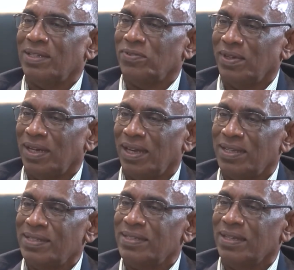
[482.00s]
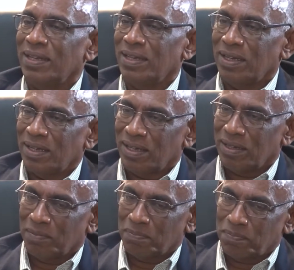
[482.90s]
as well as
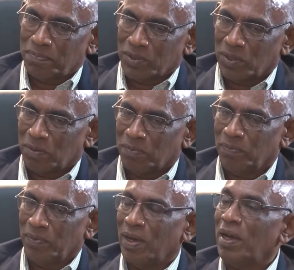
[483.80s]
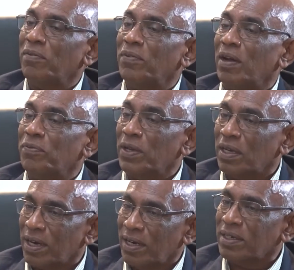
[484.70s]
have
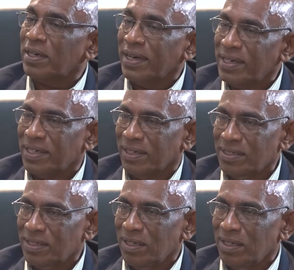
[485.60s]
the right credentials.